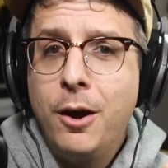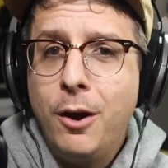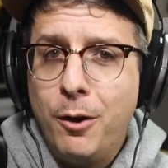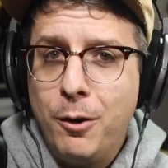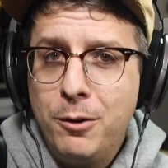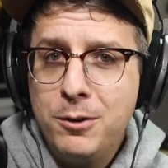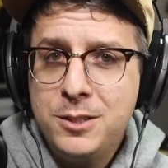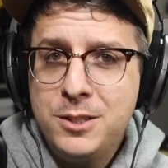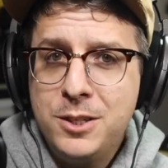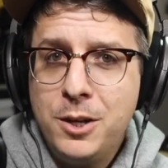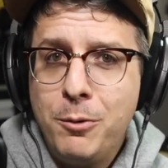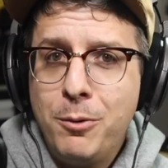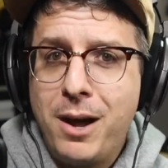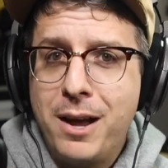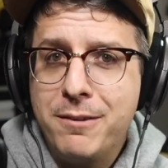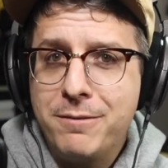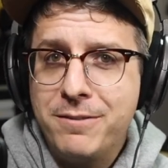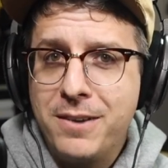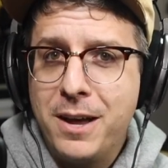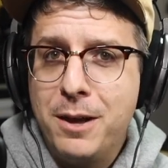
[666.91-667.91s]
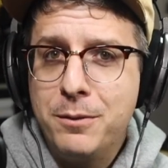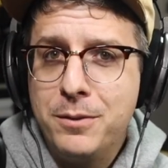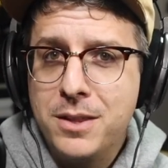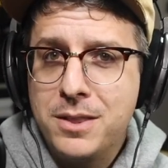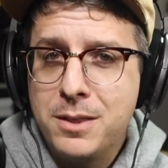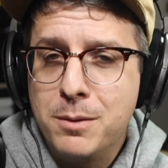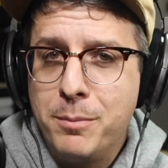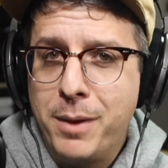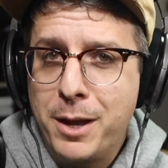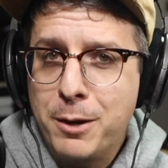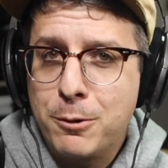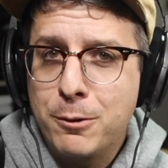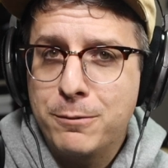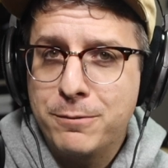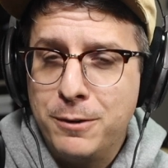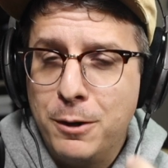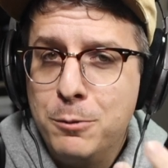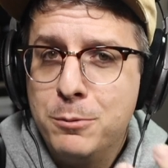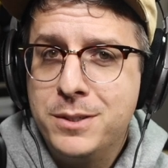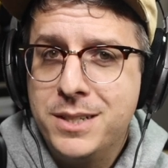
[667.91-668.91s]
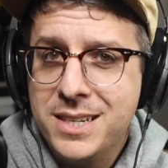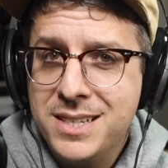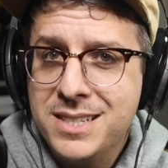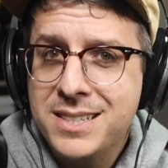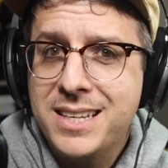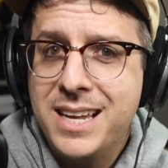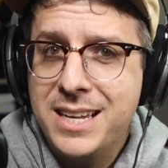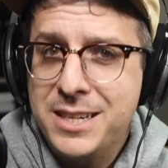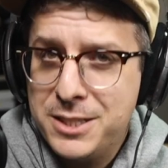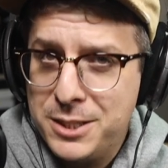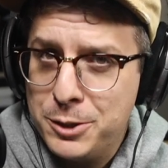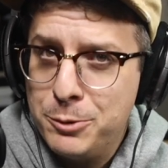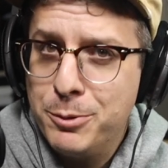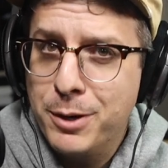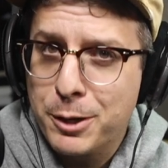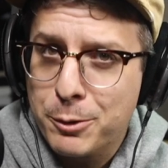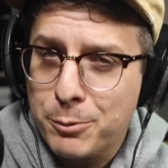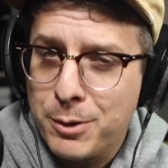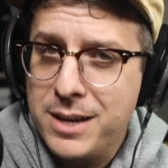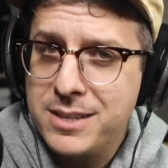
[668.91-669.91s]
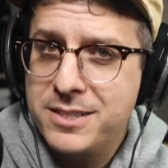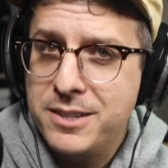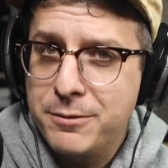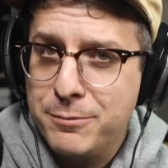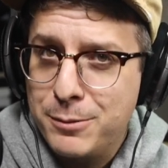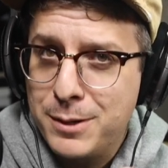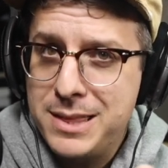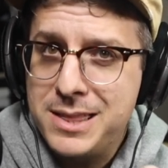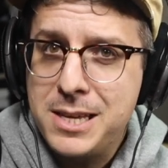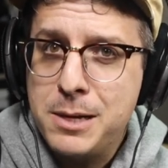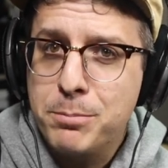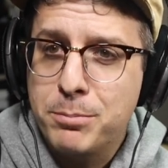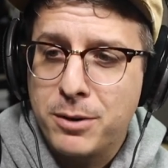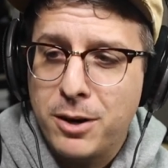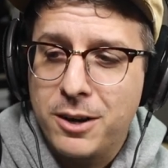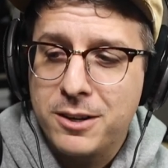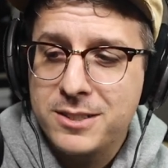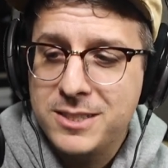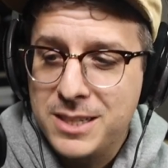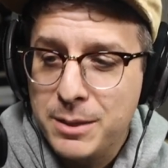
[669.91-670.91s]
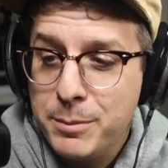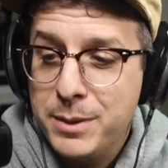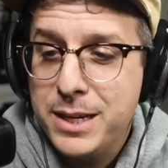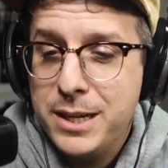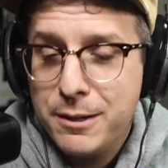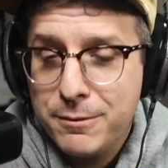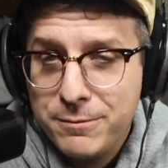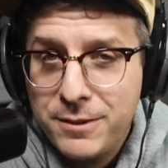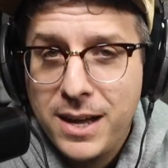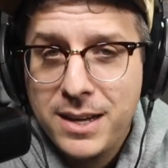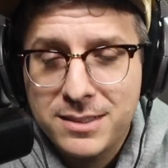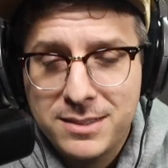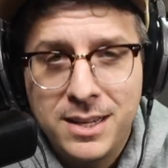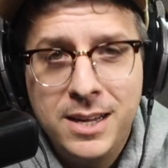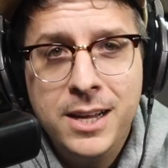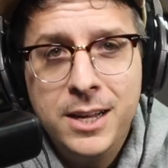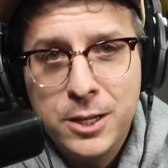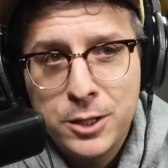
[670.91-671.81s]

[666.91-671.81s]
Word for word: Also, I found that the microphone didn't get too aggressive with the proximity effect,